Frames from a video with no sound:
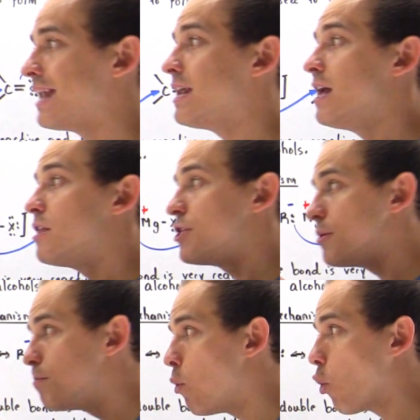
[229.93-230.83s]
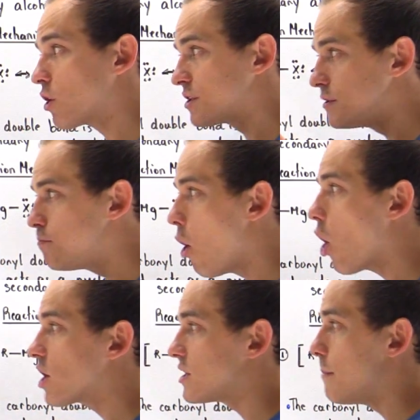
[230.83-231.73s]
And the important
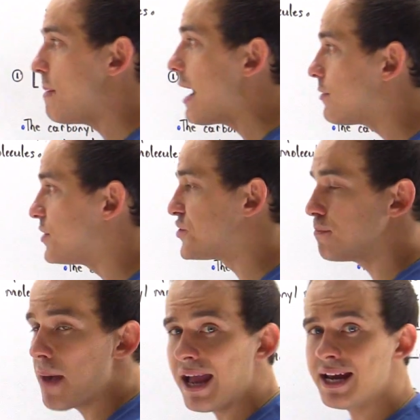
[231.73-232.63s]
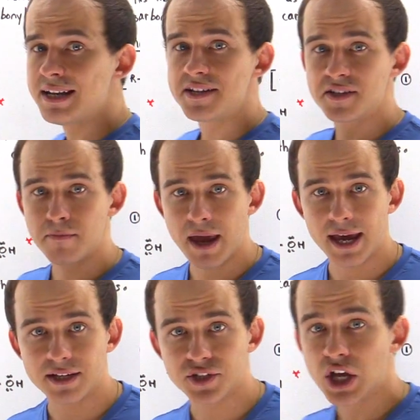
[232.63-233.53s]
part about this mechanism
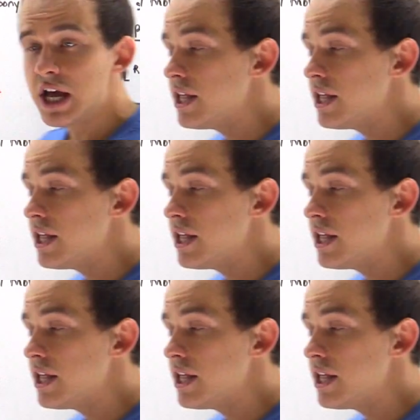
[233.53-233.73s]
is